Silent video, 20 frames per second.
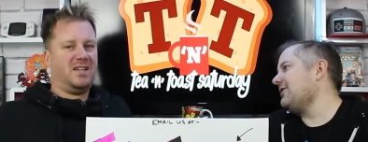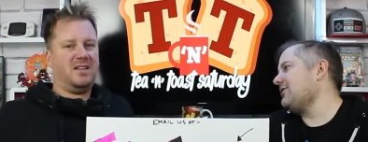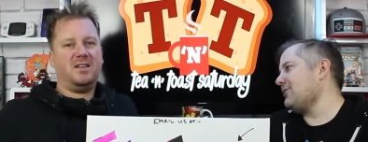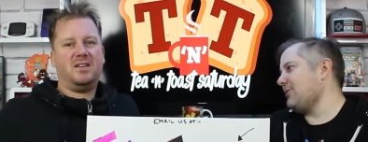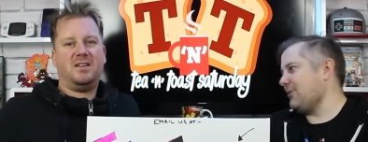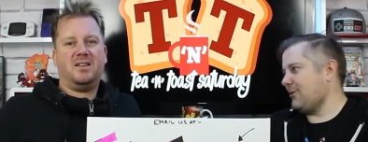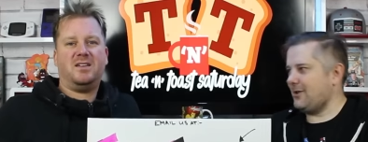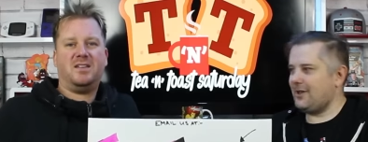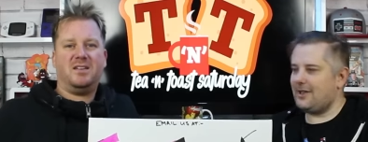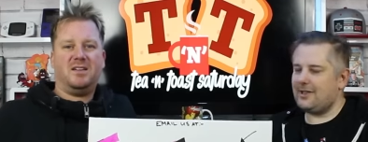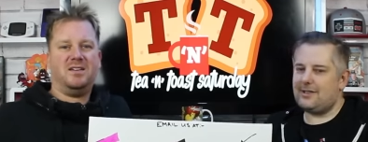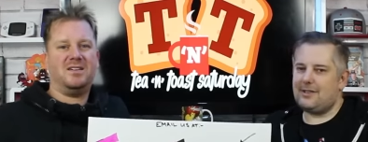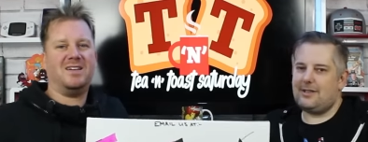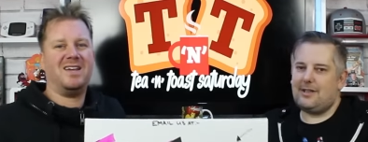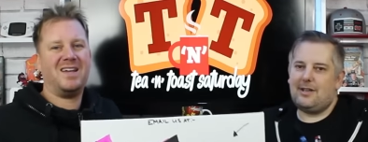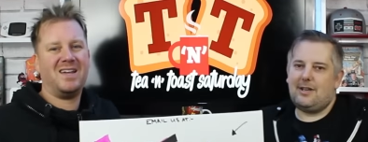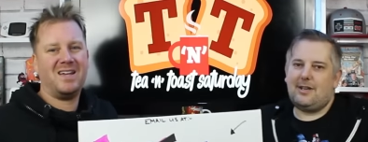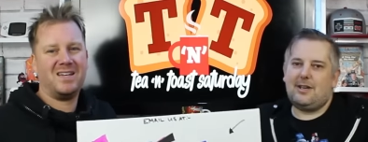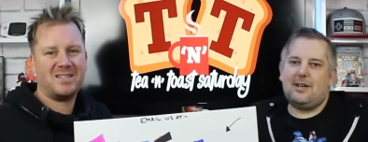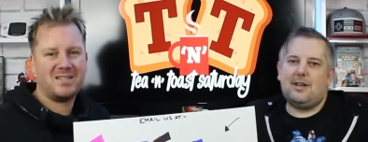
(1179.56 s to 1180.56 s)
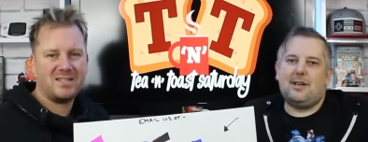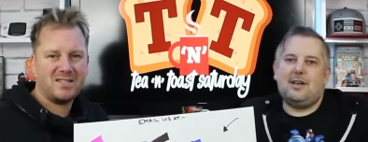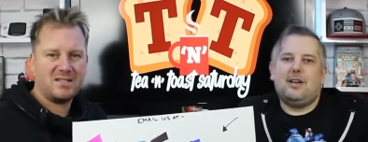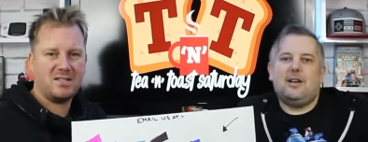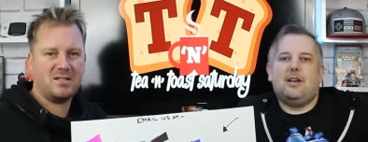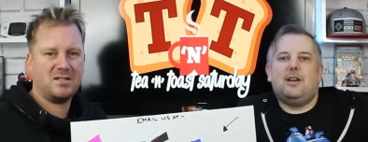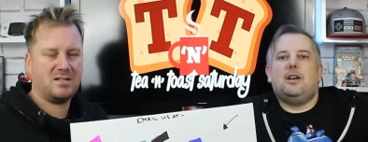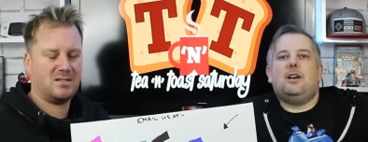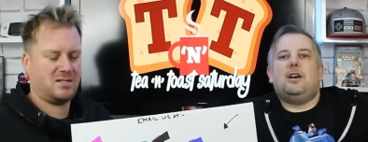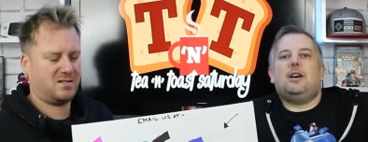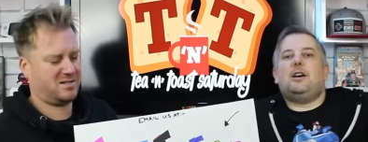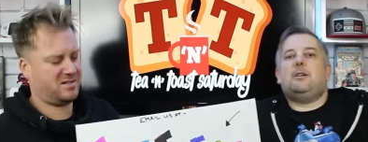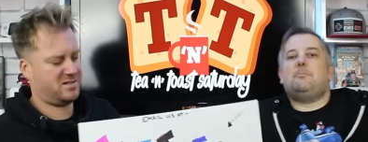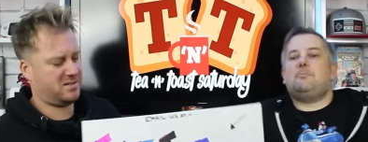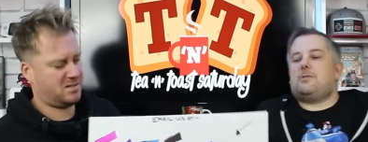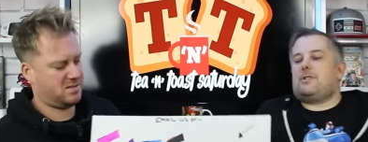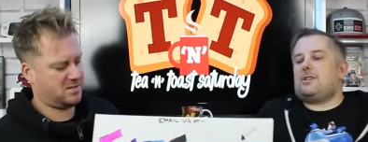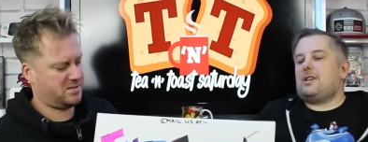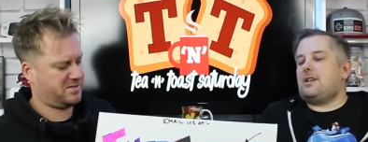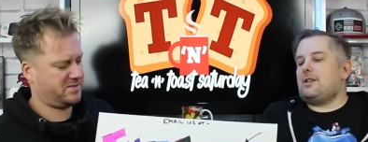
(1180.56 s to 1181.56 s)
Speaker 1: has drawn it. Yes.
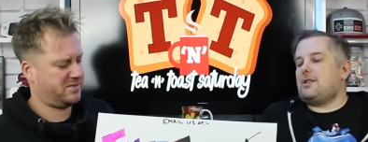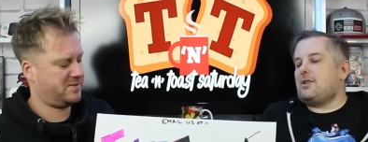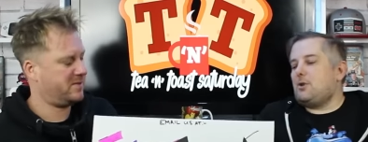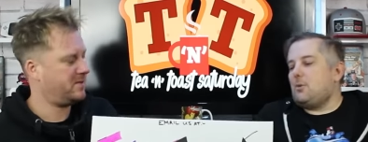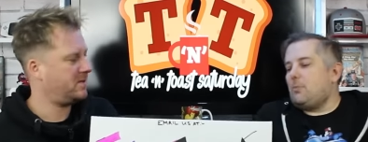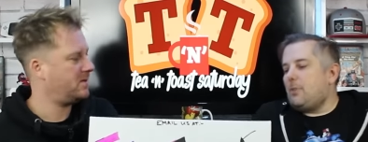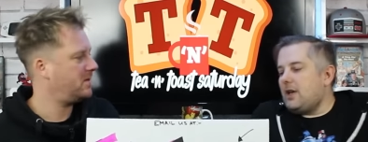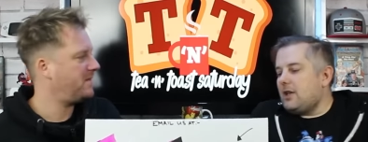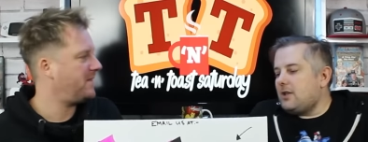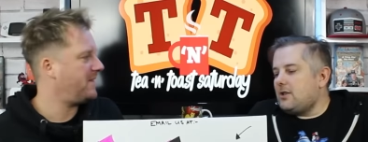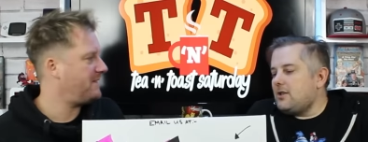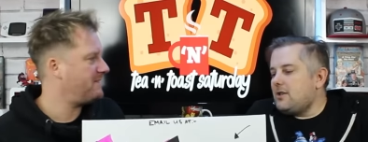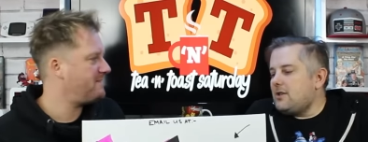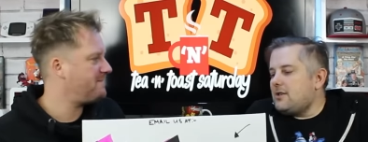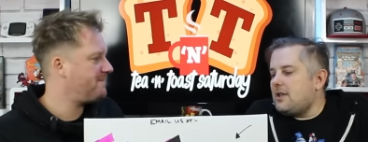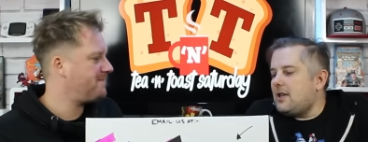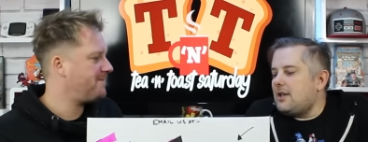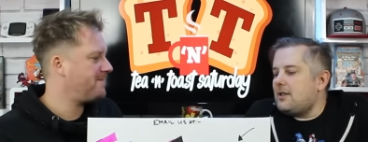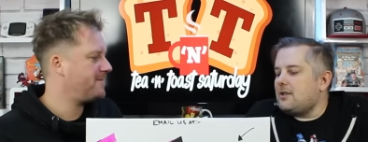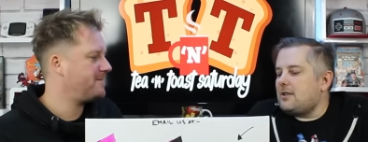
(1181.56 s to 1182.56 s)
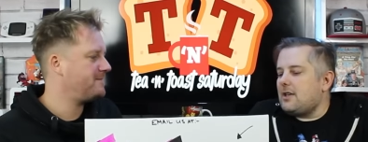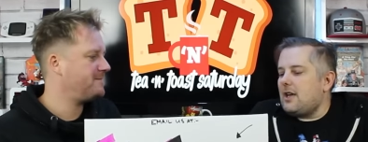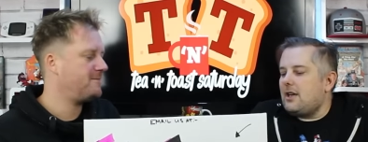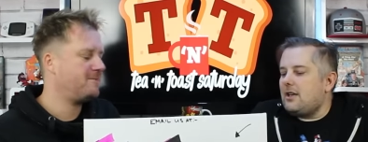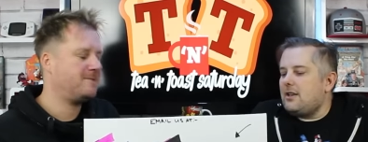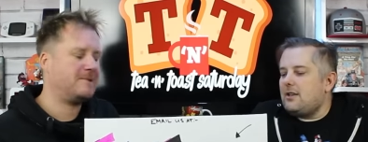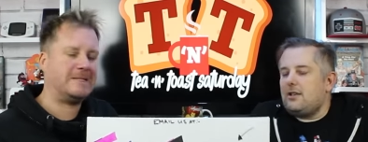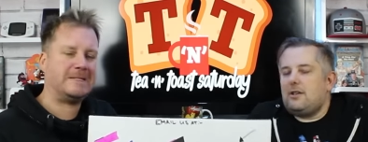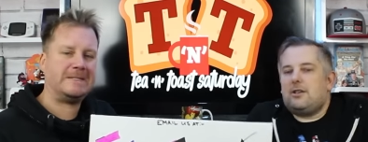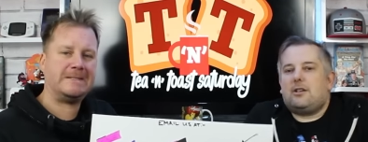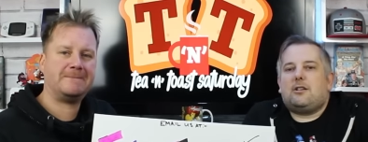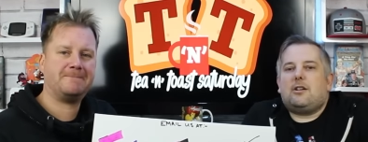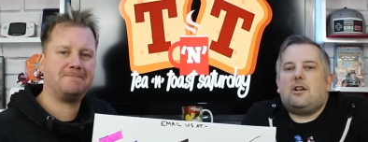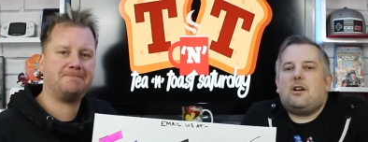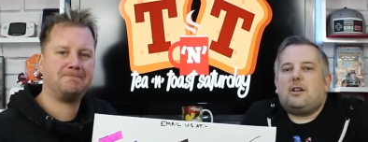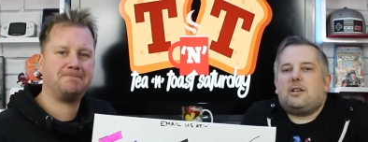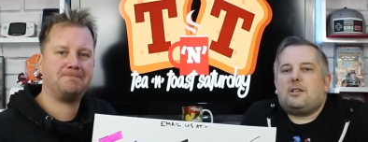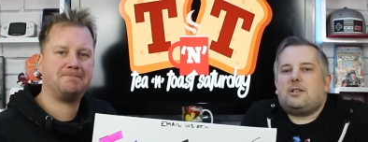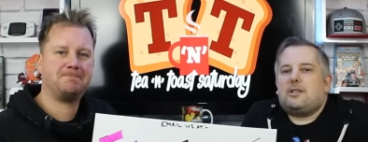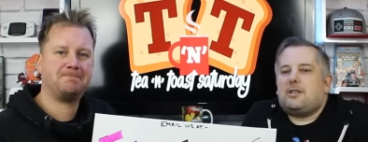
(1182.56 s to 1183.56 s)
Um, send us your pictures, send us anything you'd
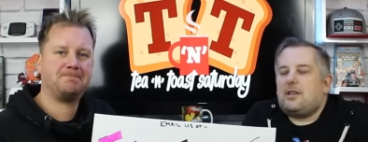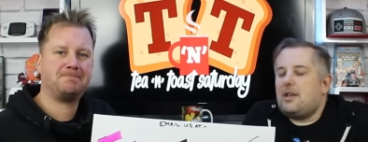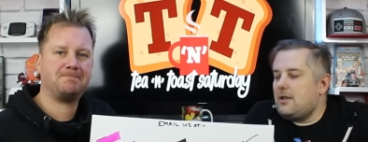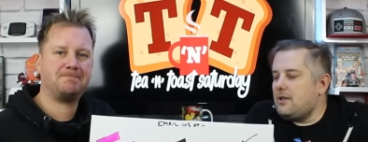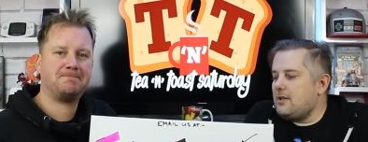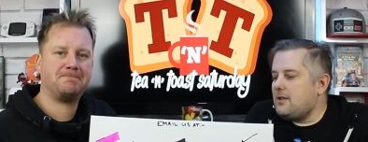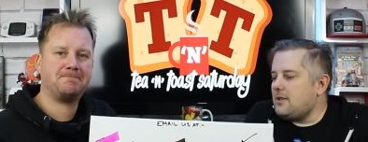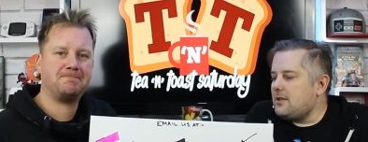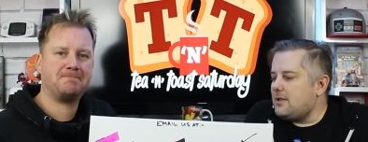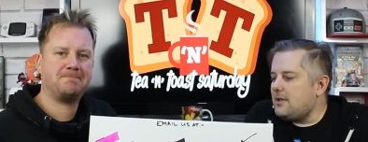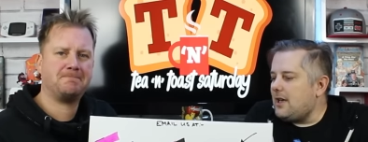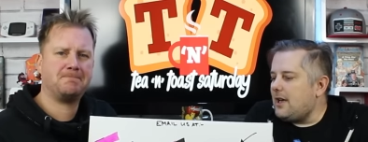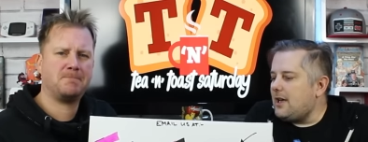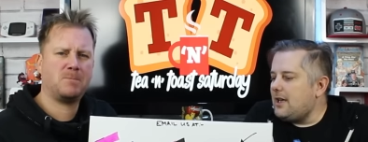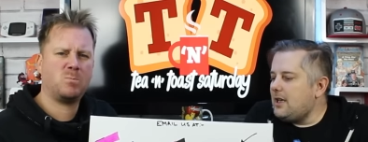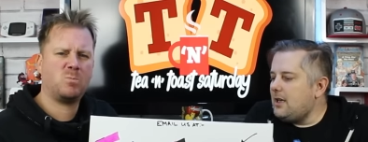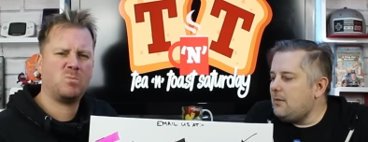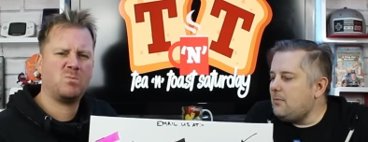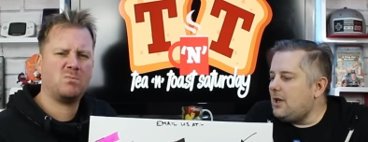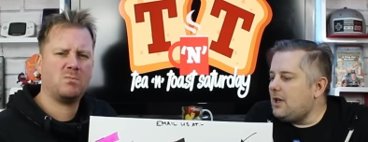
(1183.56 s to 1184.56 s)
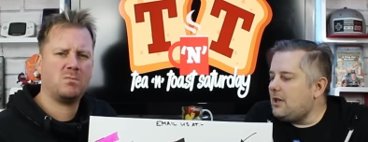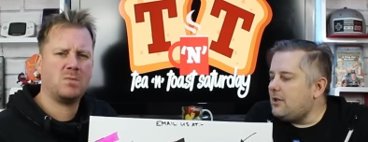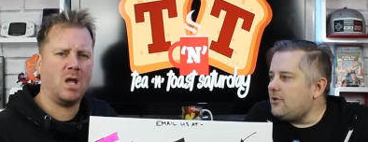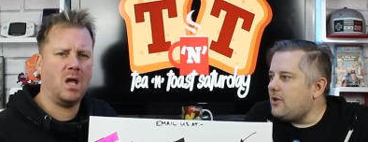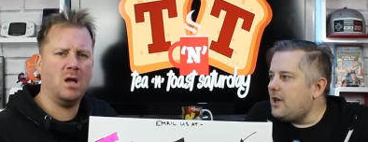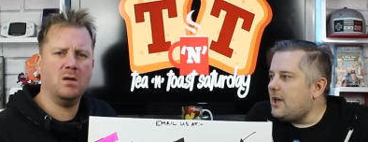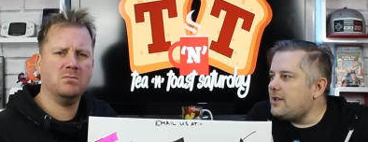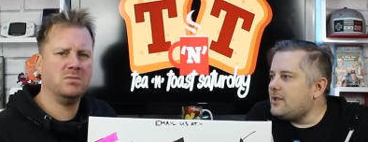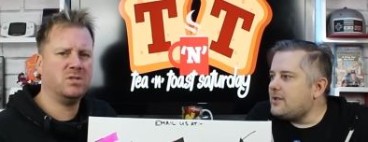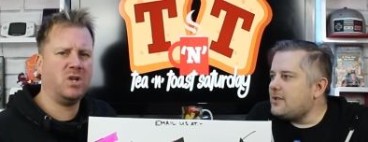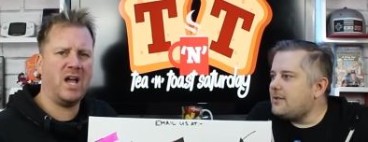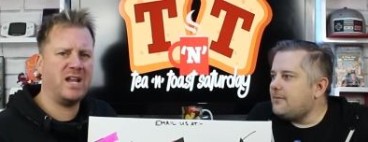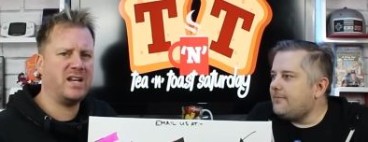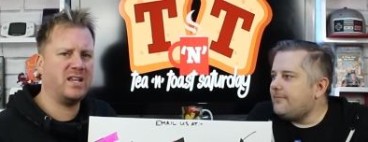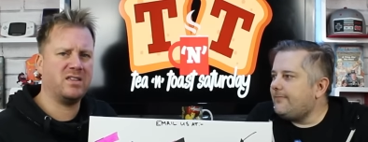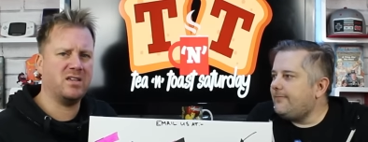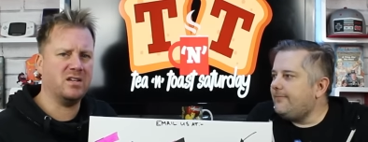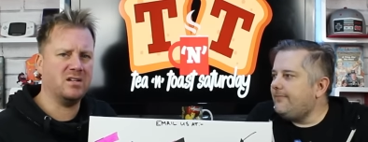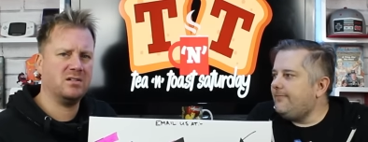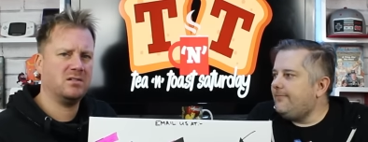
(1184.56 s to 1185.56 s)
like to send us to that email address.
Speaker 2: Not
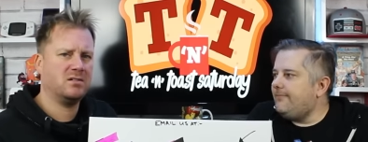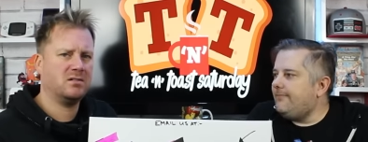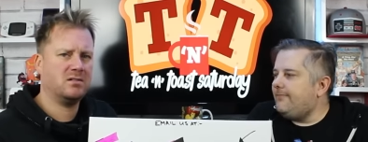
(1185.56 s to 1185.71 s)
anything.